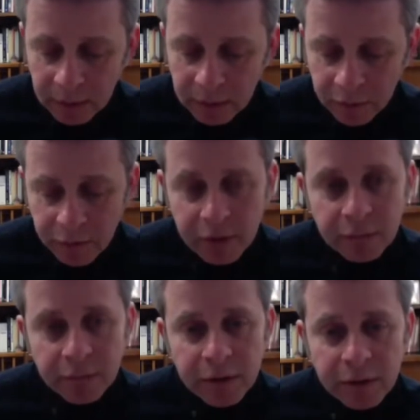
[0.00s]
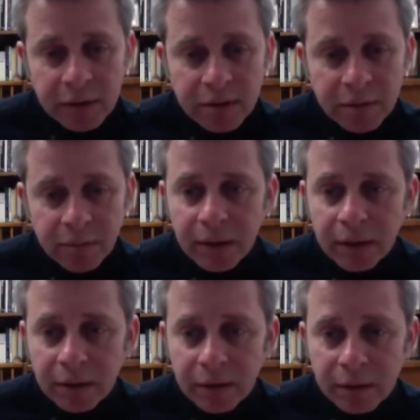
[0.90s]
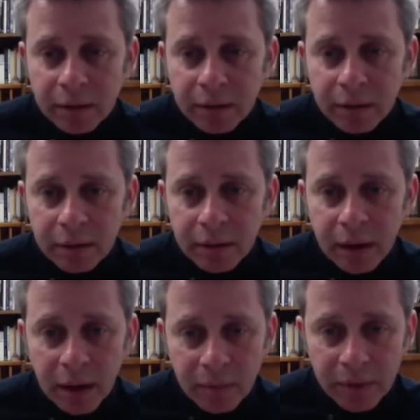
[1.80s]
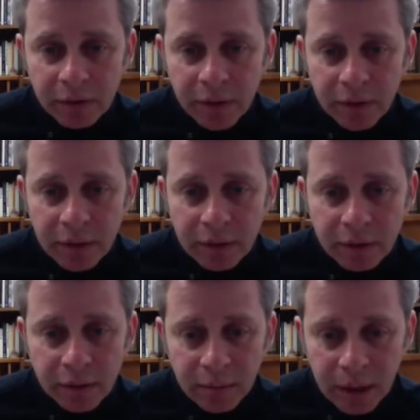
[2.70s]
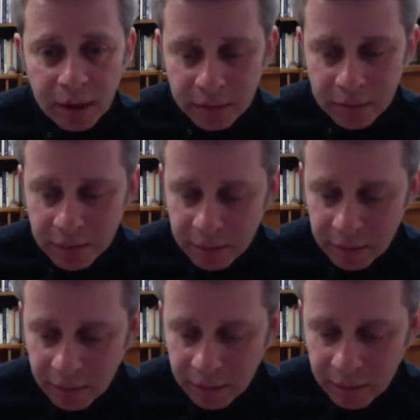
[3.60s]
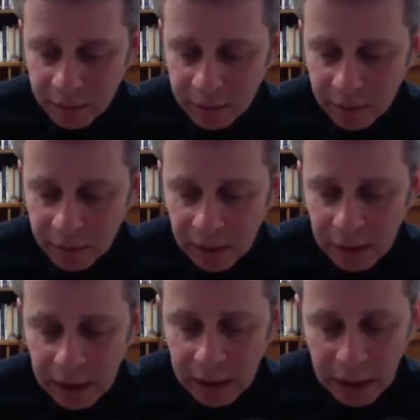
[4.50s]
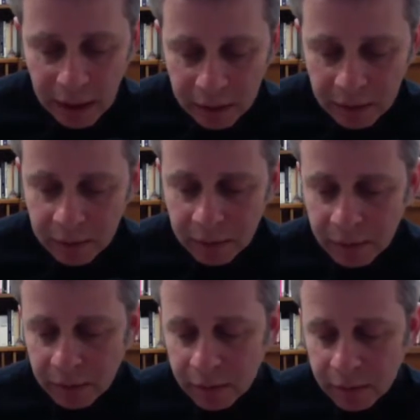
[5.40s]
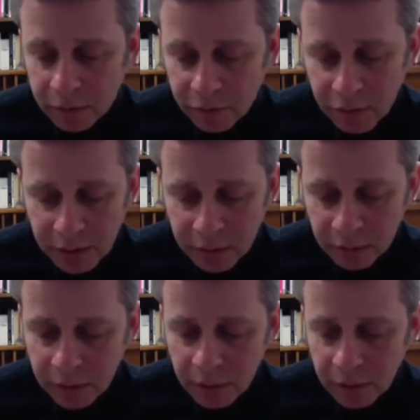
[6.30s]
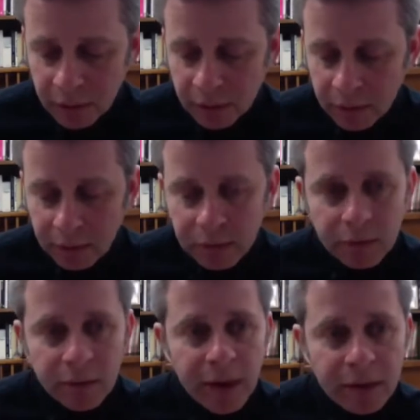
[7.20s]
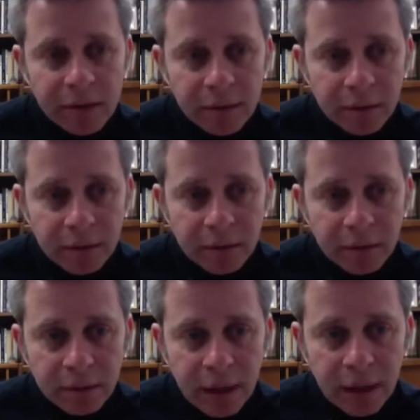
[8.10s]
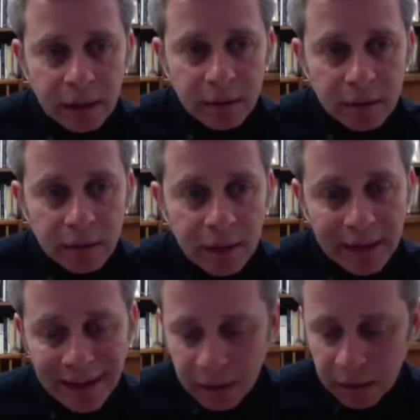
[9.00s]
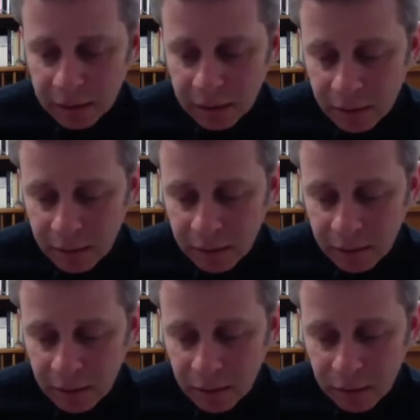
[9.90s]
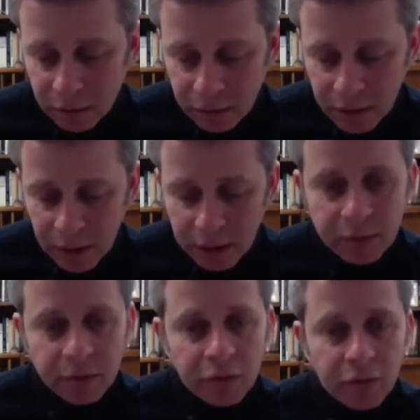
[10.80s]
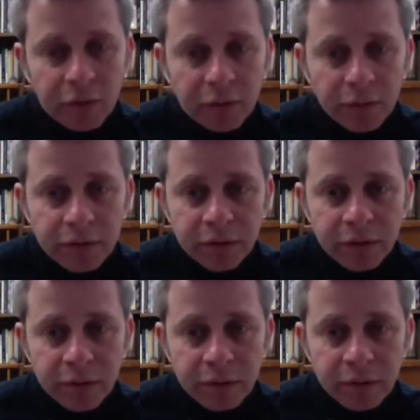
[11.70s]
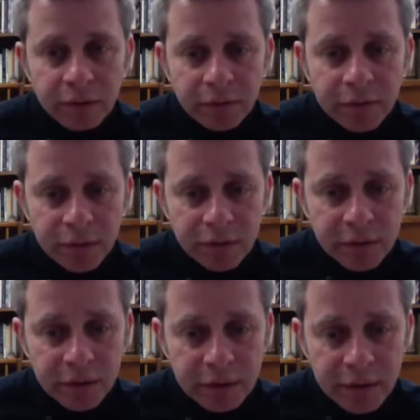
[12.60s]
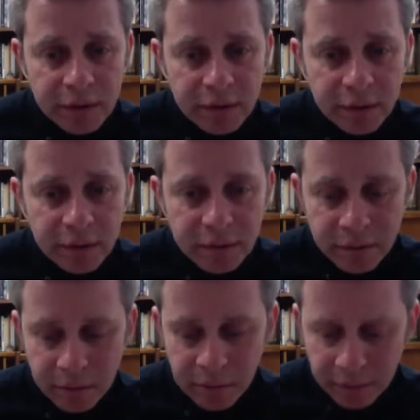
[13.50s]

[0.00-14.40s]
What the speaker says: the freedom to disobey arbitrary commands, and the freedom to imagine and enact alternative forms of social existence.